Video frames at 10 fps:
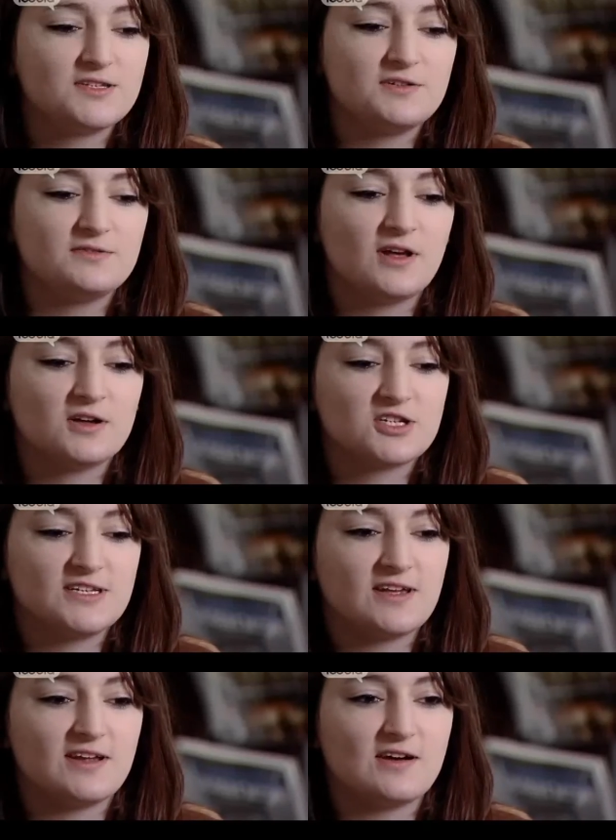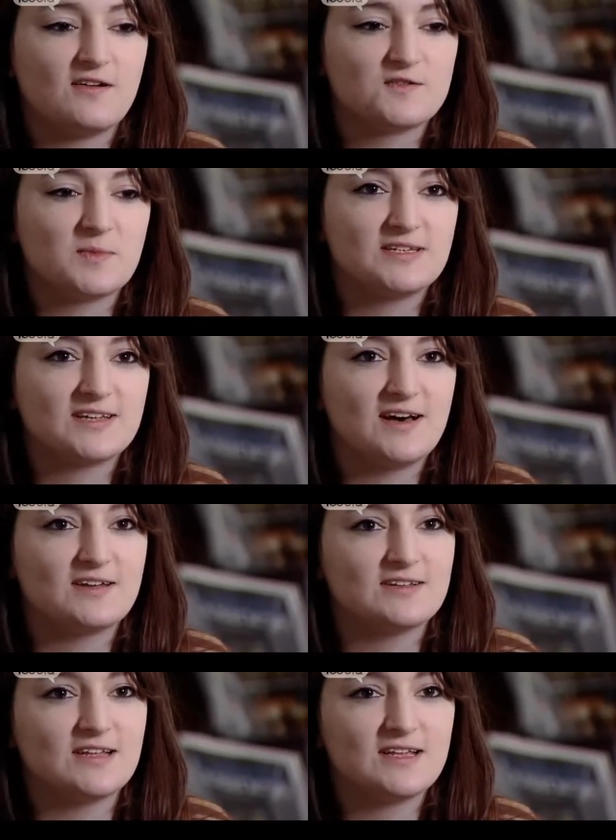I do largely take after my
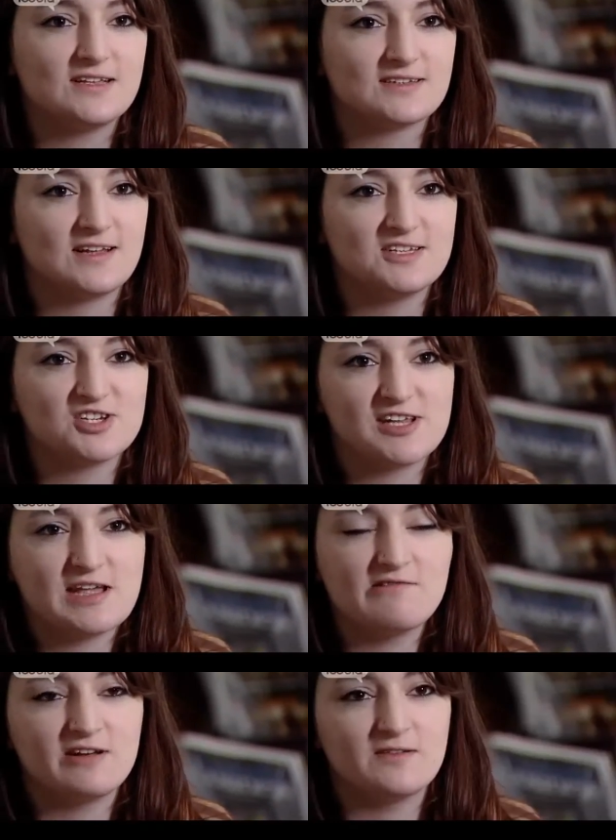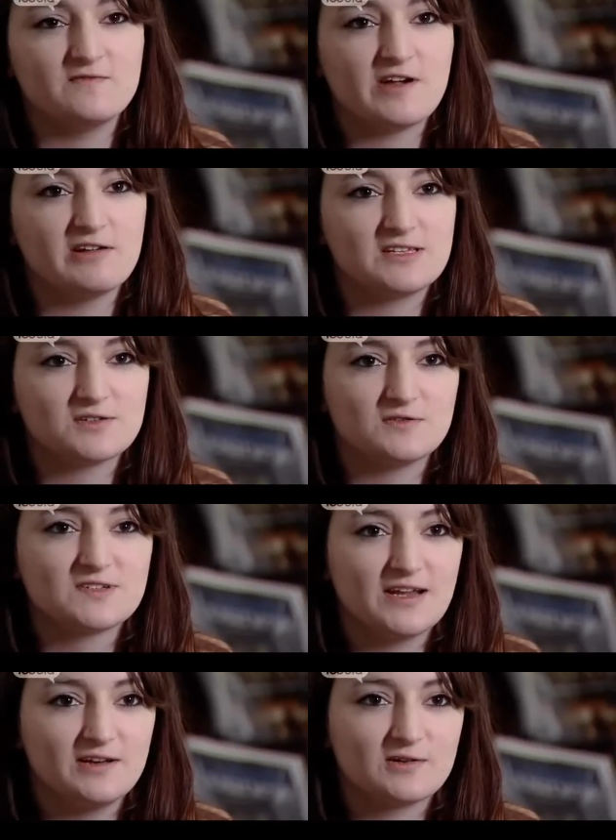dad in that he's an engineer and I'm very sort of
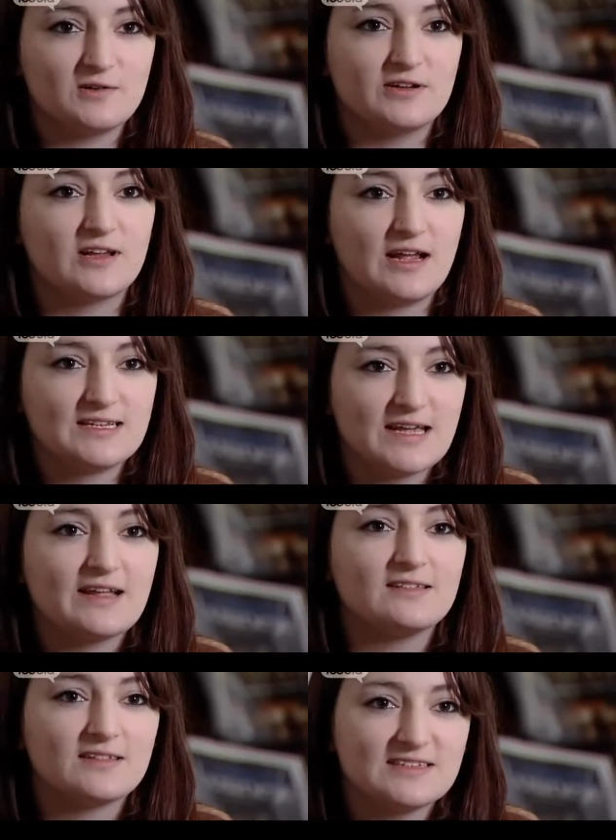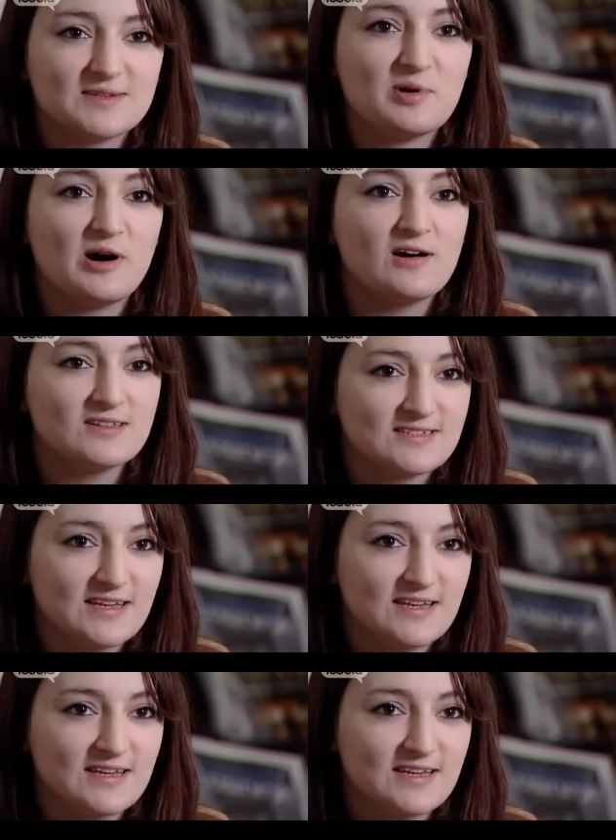technical and I like taking things apart and